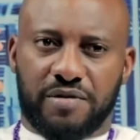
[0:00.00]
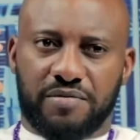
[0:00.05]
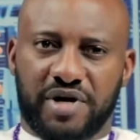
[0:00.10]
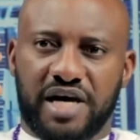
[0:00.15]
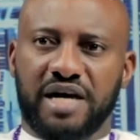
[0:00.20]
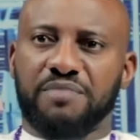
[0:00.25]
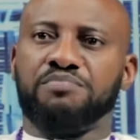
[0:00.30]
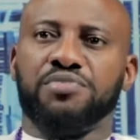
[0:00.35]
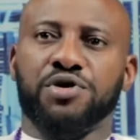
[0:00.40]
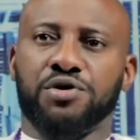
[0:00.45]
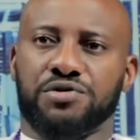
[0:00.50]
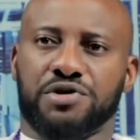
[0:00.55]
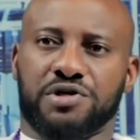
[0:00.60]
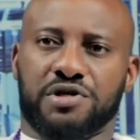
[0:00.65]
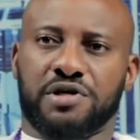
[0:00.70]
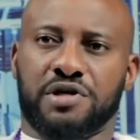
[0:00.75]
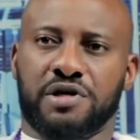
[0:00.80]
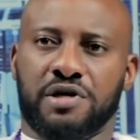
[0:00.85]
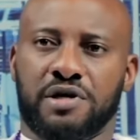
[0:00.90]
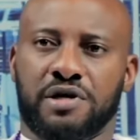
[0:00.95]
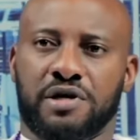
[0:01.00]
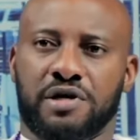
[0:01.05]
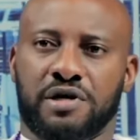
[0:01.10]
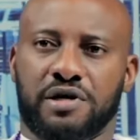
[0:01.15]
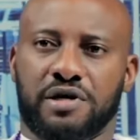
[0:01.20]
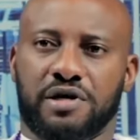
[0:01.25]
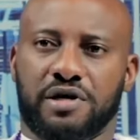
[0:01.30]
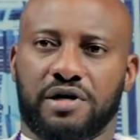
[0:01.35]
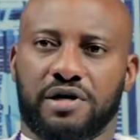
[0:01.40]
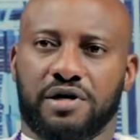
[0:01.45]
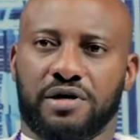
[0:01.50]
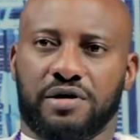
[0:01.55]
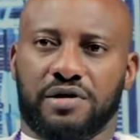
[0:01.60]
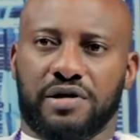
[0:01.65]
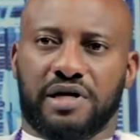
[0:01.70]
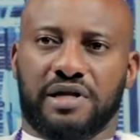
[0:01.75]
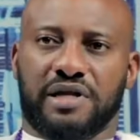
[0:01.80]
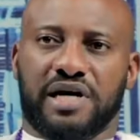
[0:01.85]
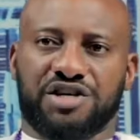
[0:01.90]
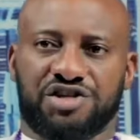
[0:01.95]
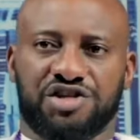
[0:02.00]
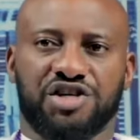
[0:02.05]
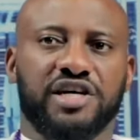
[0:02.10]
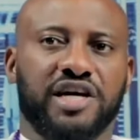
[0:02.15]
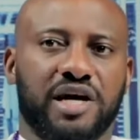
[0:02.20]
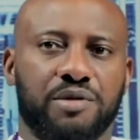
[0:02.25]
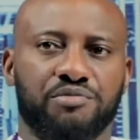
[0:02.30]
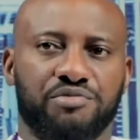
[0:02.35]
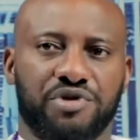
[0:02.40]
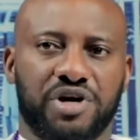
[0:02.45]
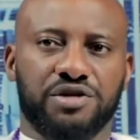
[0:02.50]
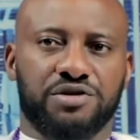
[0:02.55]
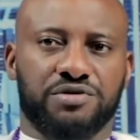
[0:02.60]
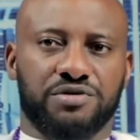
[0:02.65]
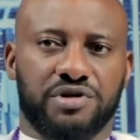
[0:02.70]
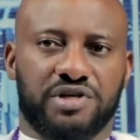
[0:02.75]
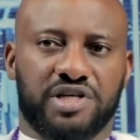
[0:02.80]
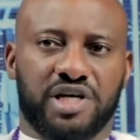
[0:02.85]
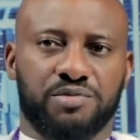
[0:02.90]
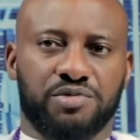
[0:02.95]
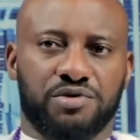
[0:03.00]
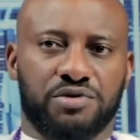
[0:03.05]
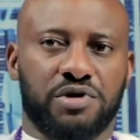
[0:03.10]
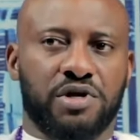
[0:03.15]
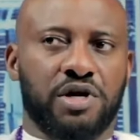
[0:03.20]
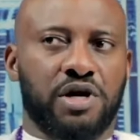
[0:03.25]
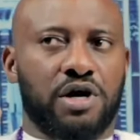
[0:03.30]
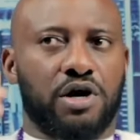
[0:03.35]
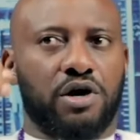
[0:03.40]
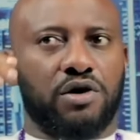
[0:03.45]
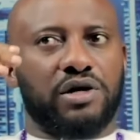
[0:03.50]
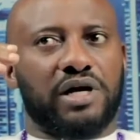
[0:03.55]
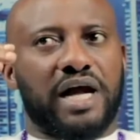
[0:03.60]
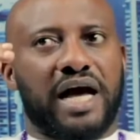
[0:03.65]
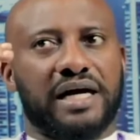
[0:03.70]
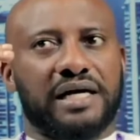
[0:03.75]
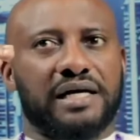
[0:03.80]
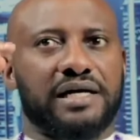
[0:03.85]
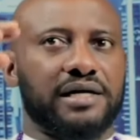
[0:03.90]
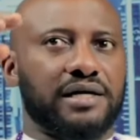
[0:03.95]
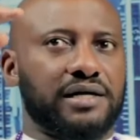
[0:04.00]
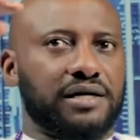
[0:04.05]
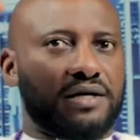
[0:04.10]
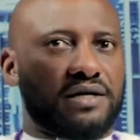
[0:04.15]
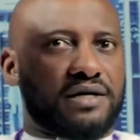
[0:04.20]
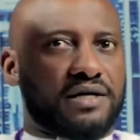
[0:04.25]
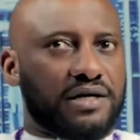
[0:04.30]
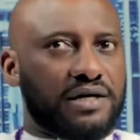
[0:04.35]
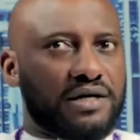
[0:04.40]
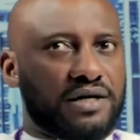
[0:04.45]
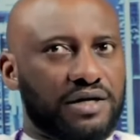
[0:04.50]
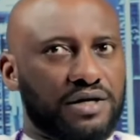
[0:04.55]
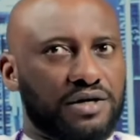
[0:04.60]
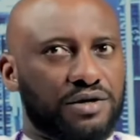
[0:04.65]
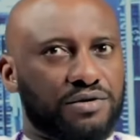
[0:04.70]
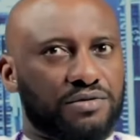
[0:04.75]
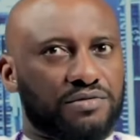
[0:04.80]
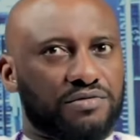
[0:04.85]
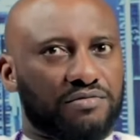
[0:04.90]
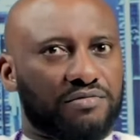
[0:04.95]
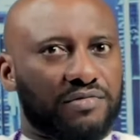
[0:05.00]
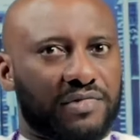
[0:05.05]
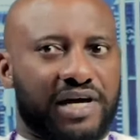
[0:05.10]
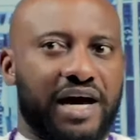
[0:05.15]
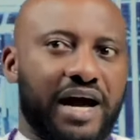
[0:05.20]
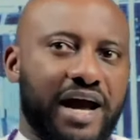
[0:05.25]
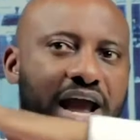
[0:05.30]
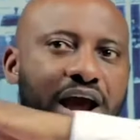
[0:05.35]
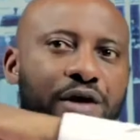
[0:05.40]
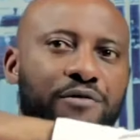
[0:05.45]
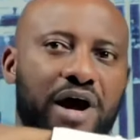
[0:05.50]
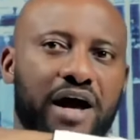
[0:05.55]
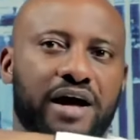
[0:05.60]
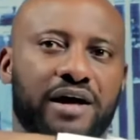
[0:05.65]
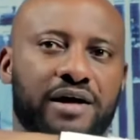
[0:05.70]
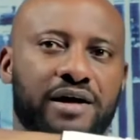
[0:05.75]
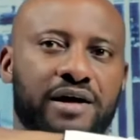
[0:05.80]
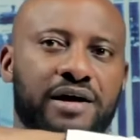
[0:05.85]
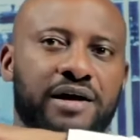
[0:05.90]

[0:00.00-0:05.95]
impute that she can bring to the table. Unlike, you know, their era,